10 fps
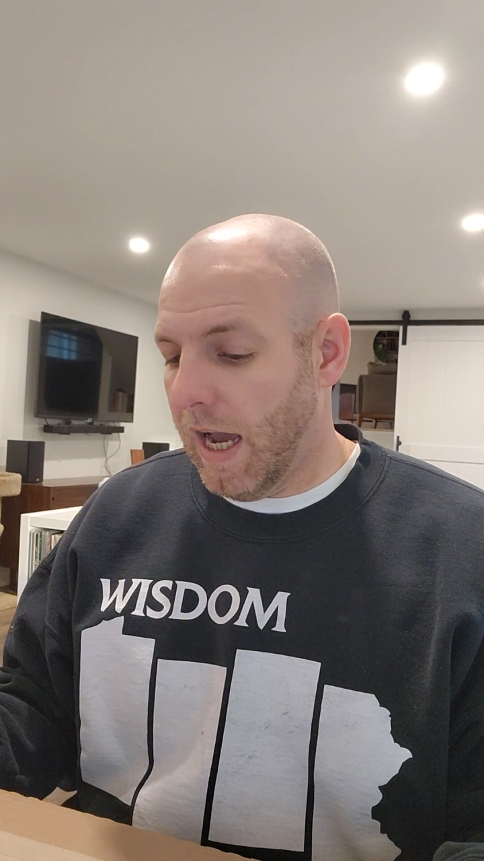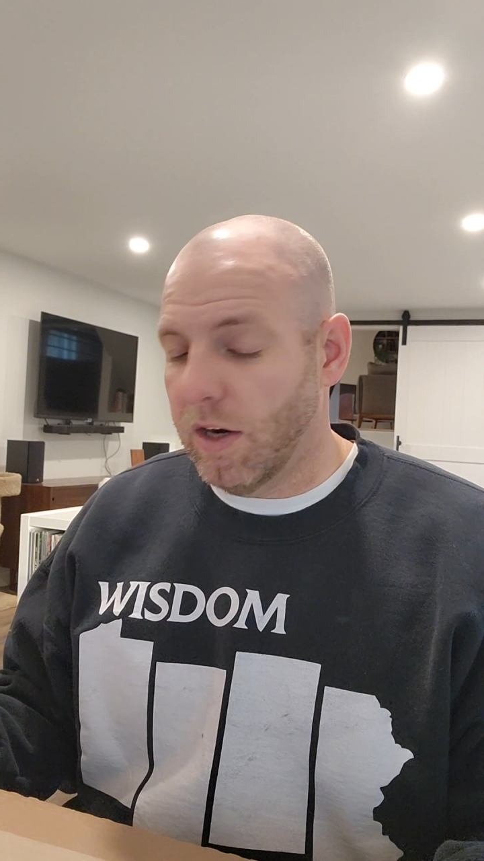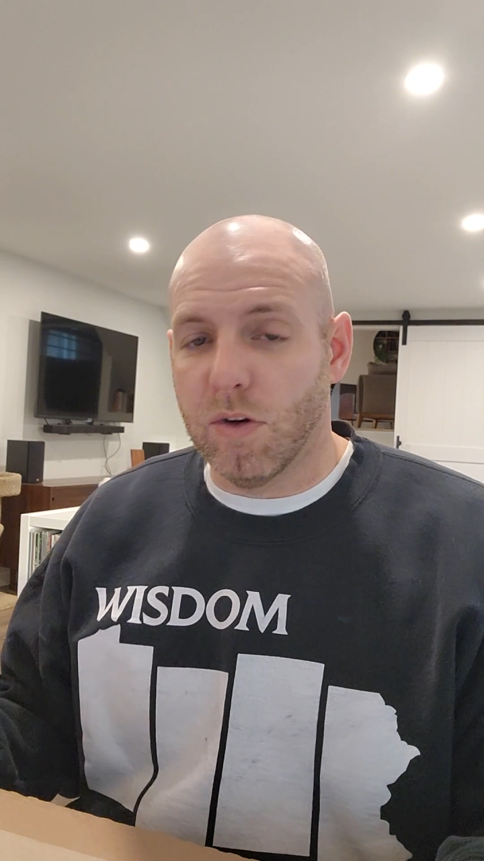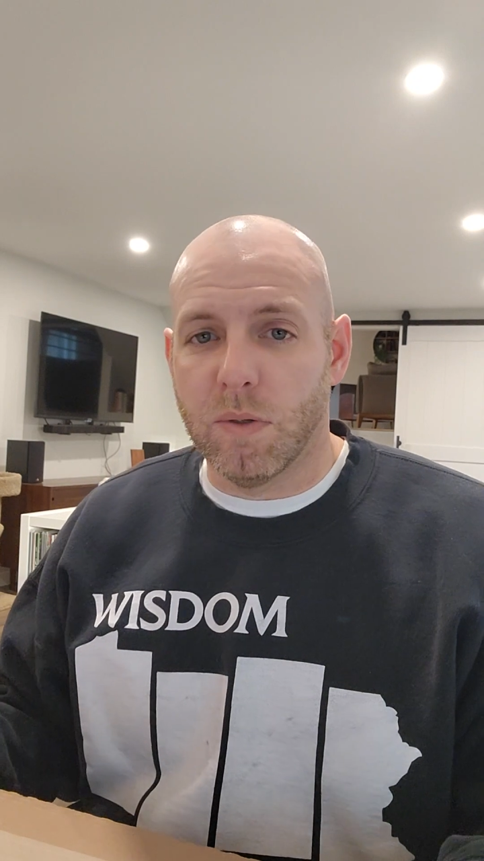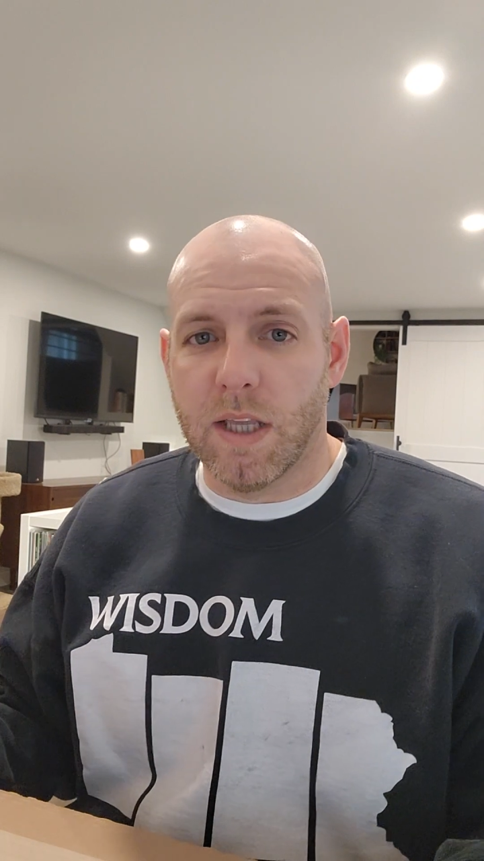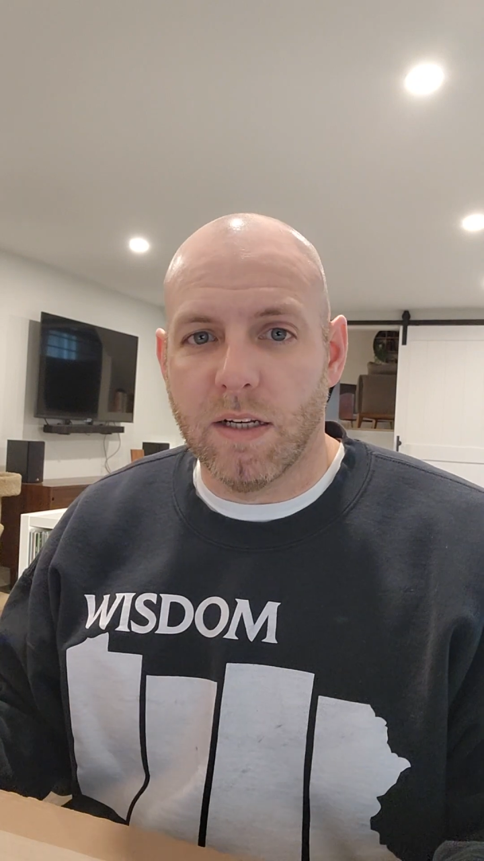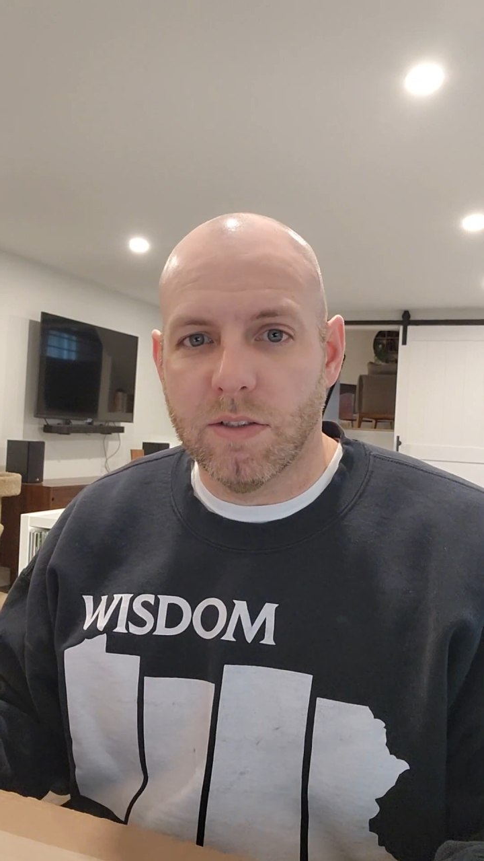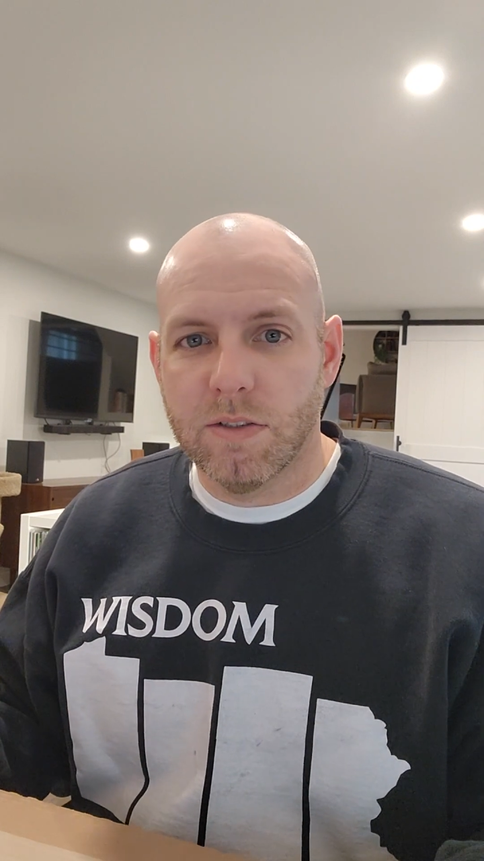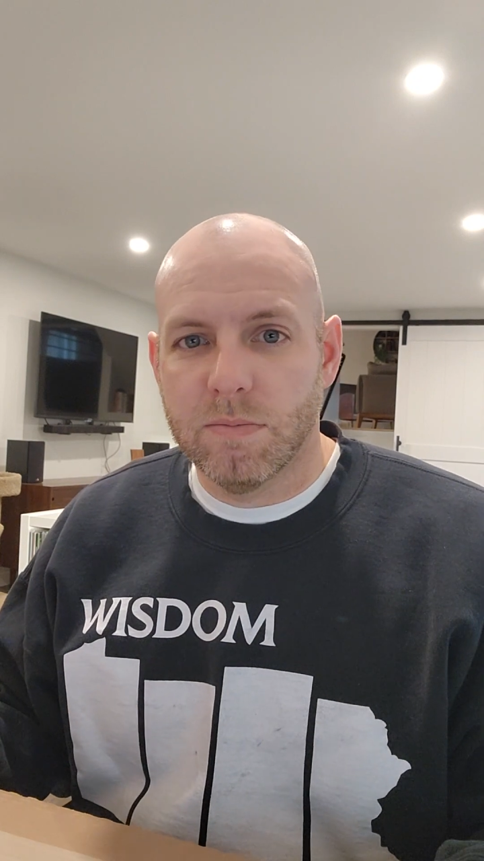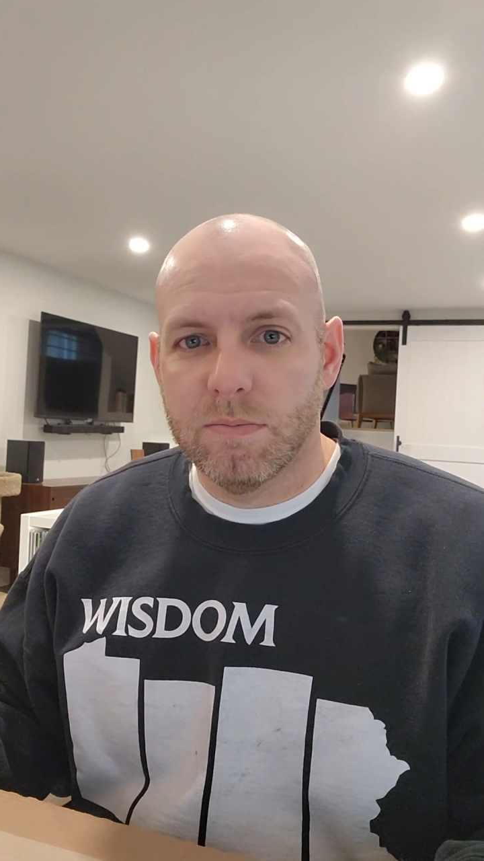I don't know what that
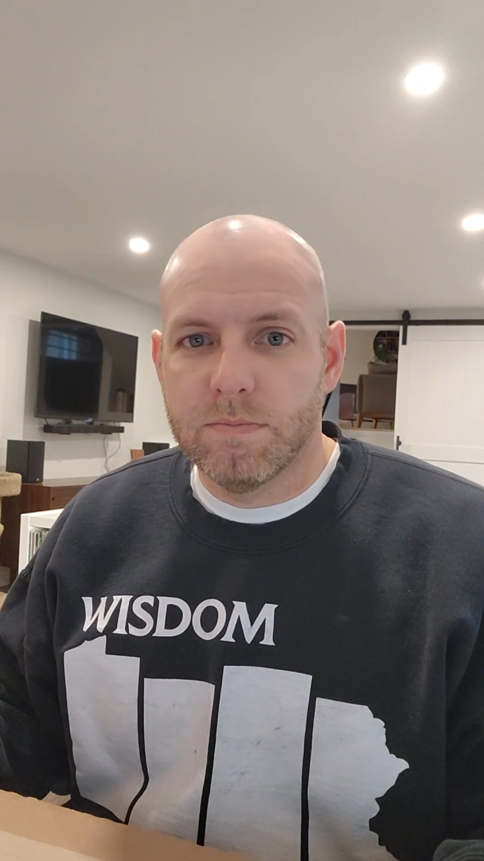is.